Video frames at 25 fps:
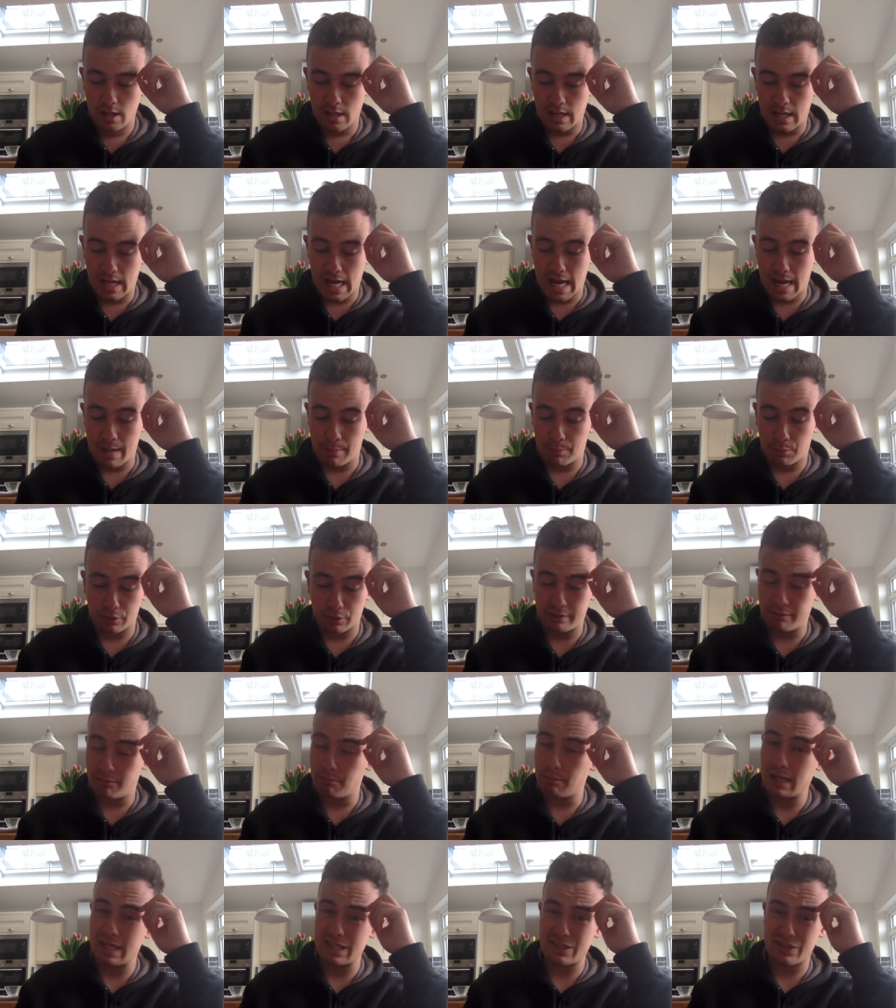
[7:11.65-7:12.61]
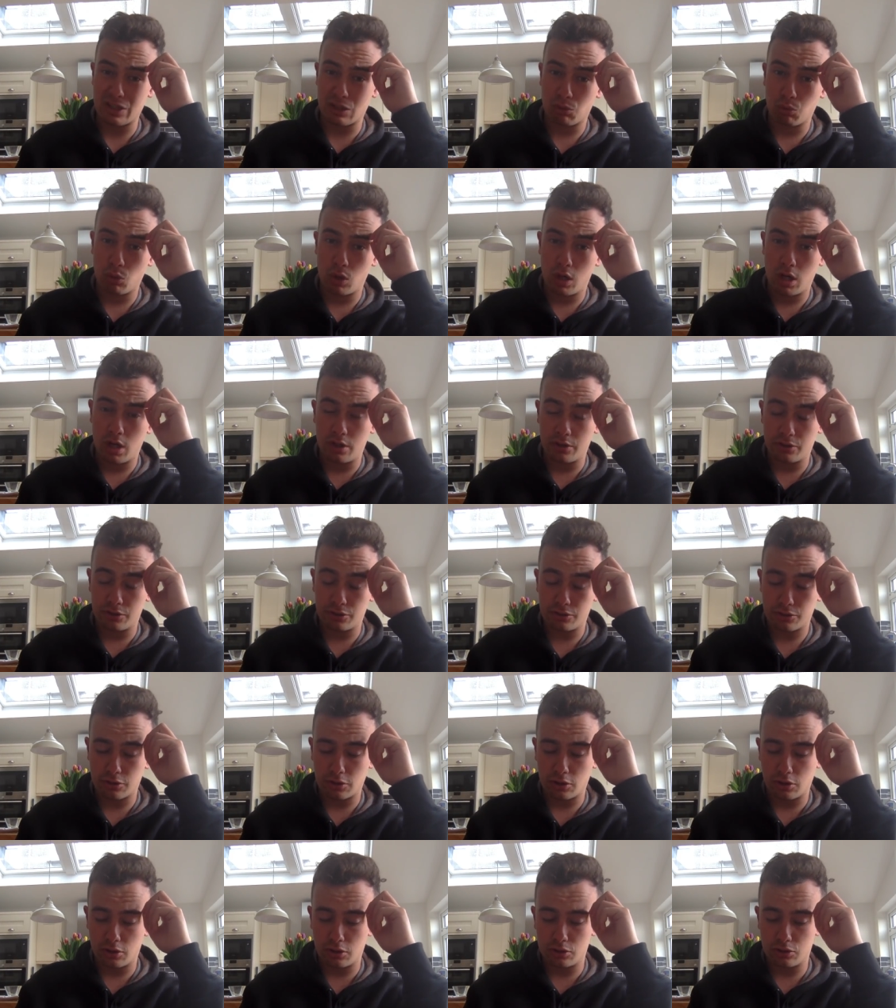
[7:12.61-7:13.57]
Uh, but if Magic Wand
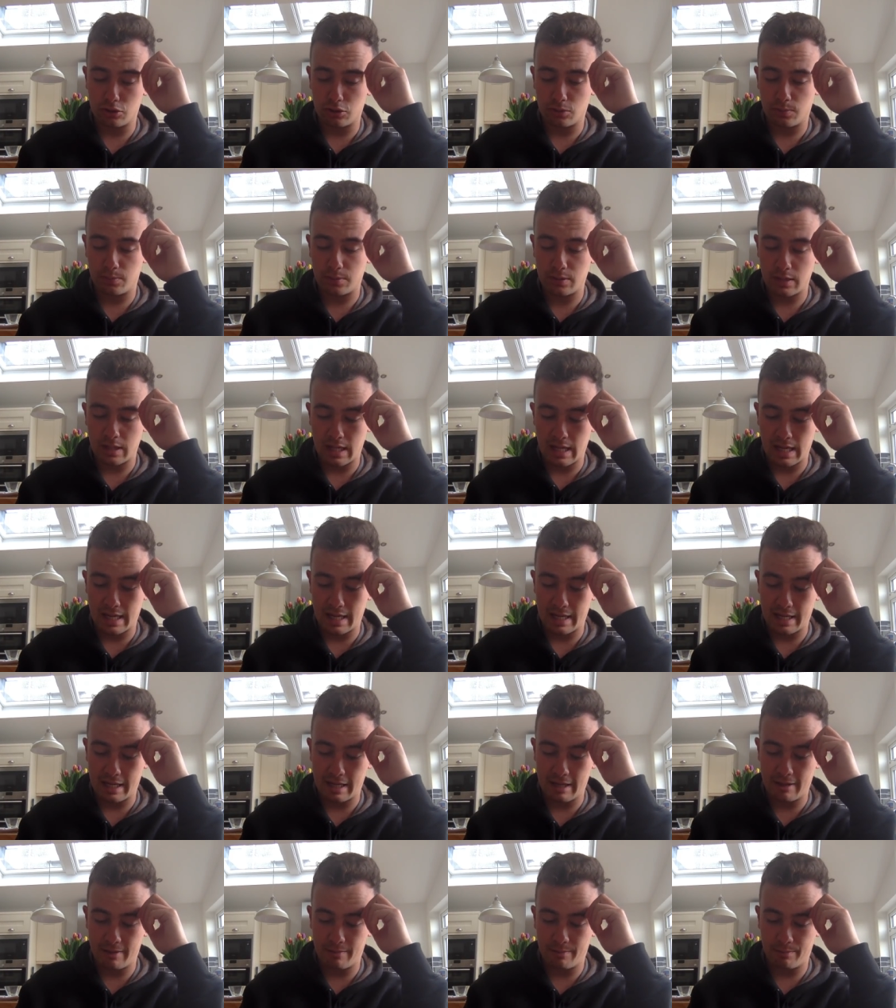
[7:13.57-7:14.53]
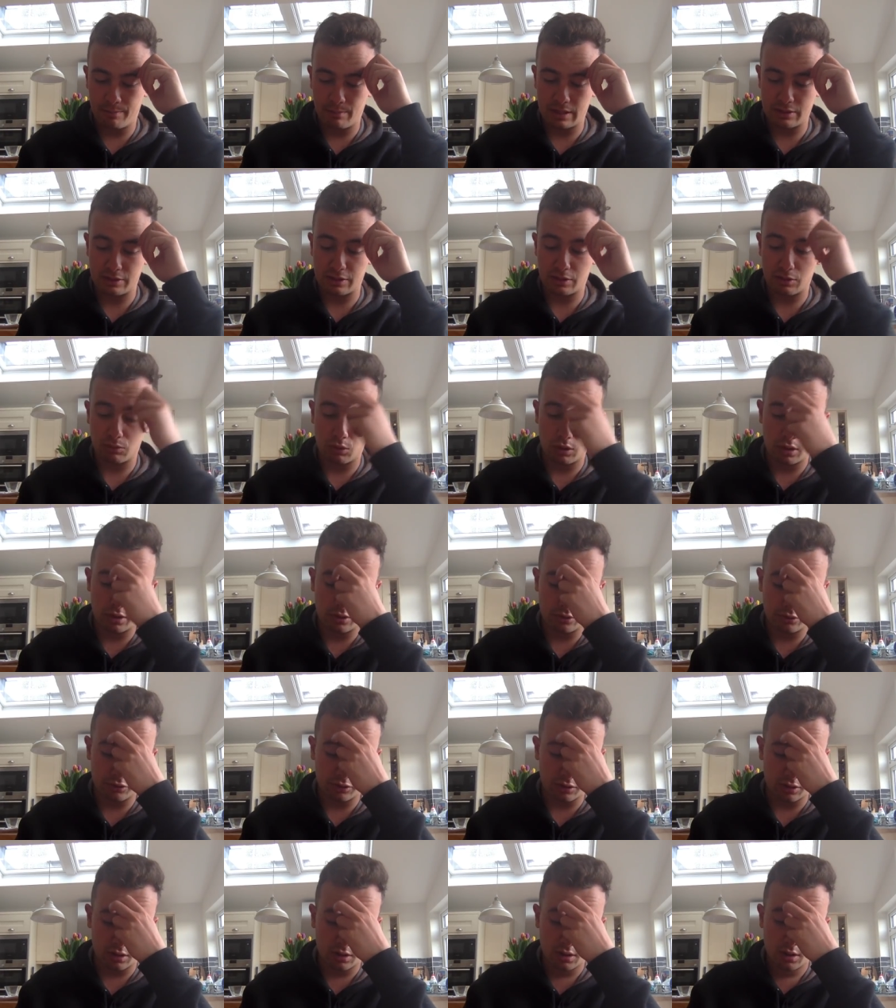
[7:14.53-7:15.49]
turned up, uh, Magic
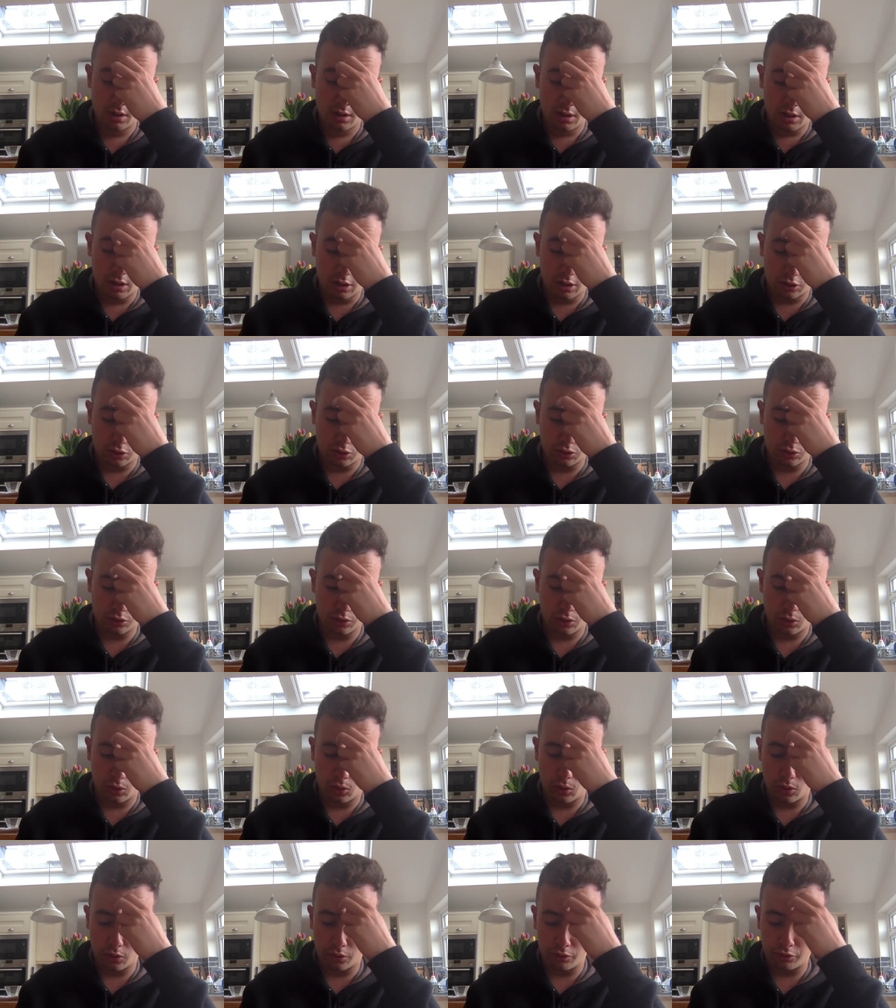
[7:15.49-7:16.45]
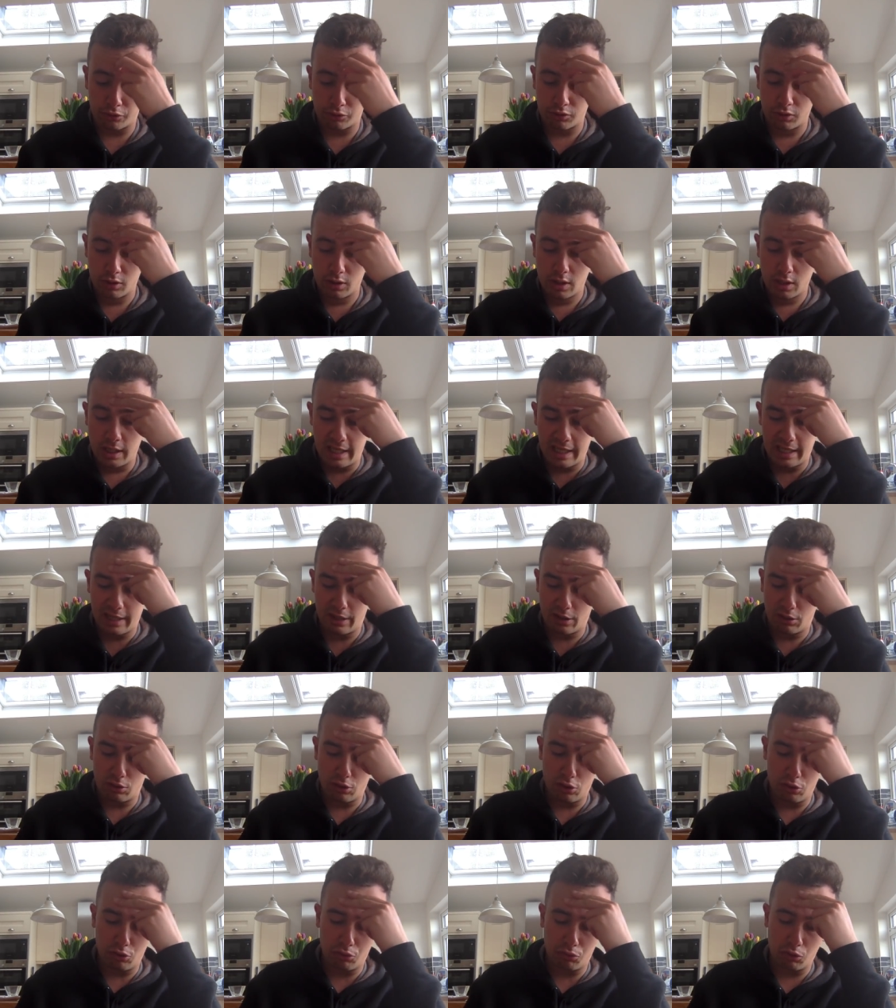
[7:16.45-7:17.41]
Wand's a, a good horse in
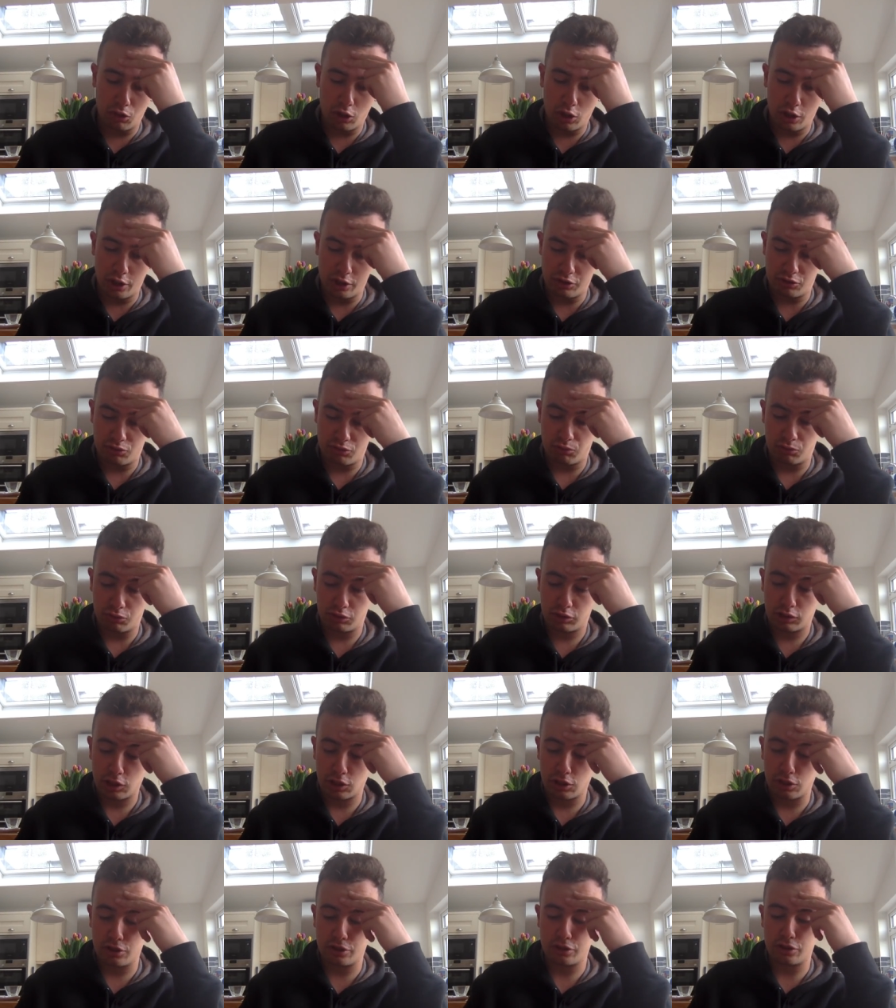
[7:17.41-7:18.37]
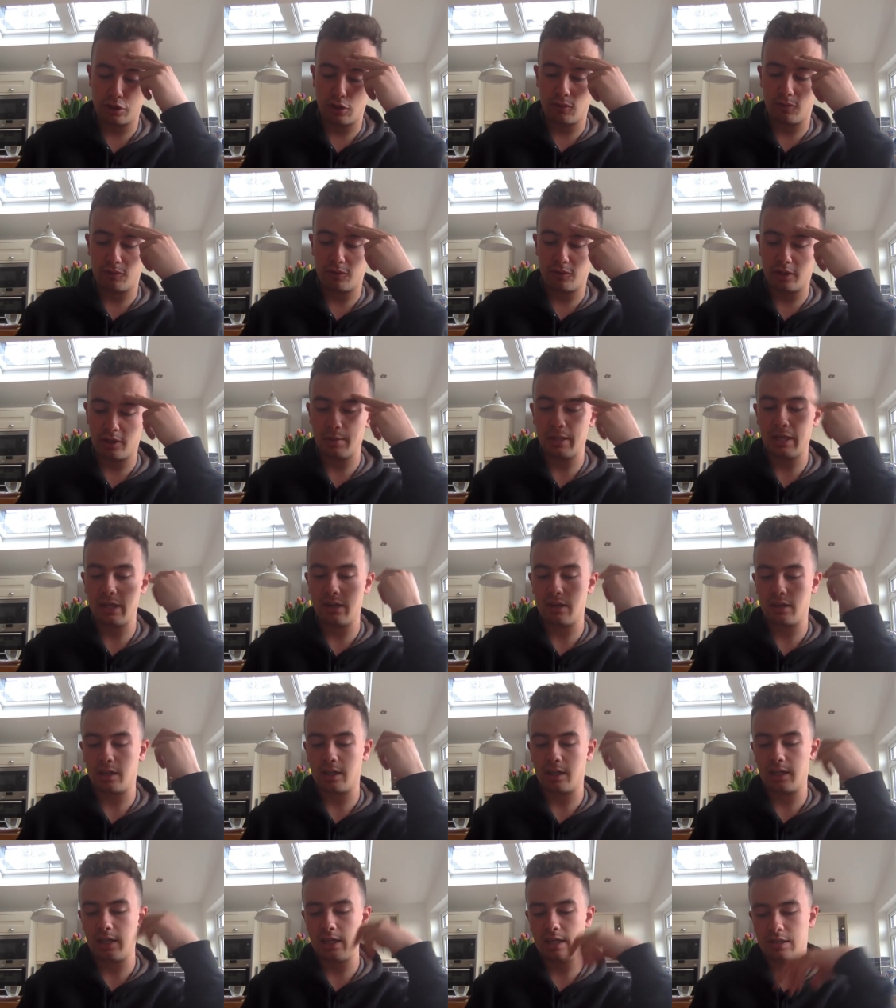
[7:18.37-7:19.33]
her own right. Was third over in
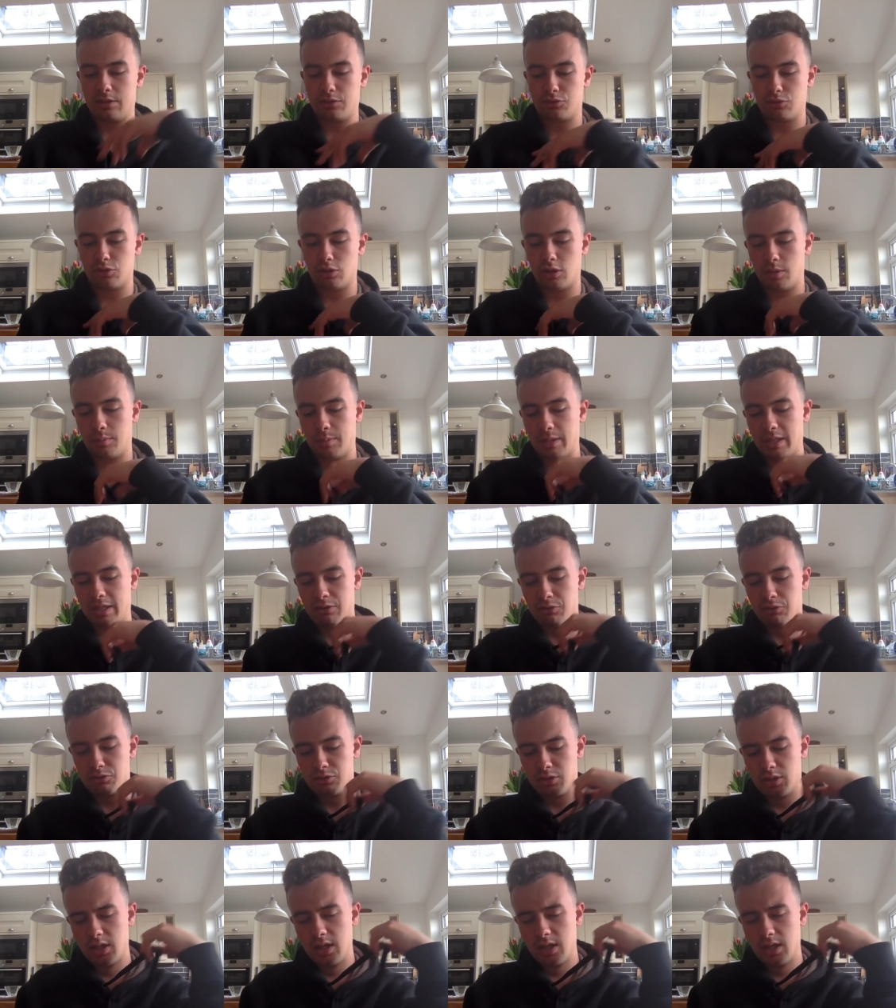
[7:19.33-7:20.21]
America last time out